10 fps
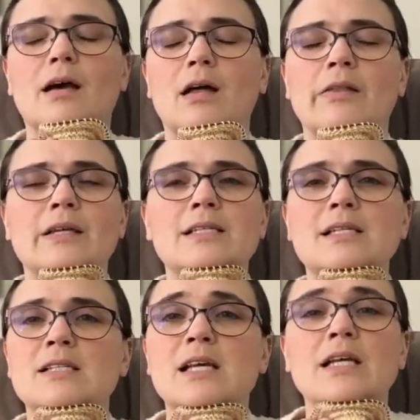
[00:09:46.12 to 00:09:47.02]

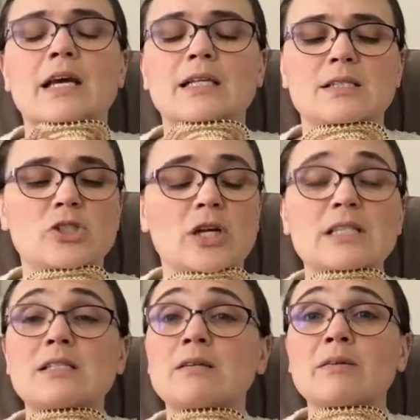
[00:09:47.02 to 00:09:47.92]
it has
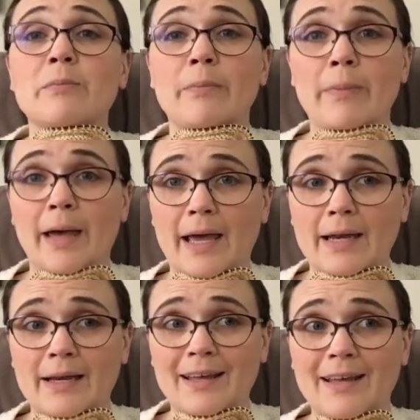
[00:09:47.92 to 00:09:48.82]
just
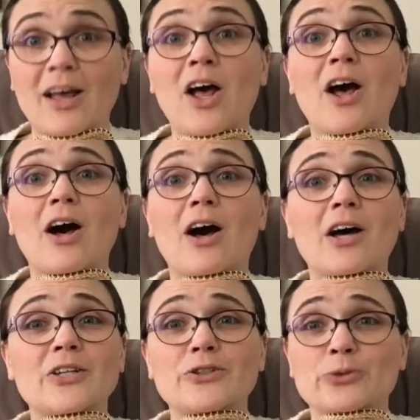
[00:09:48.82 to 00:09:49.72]
been
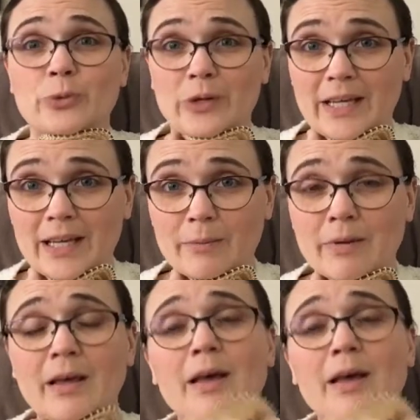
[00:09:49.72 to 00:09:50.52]
a dream.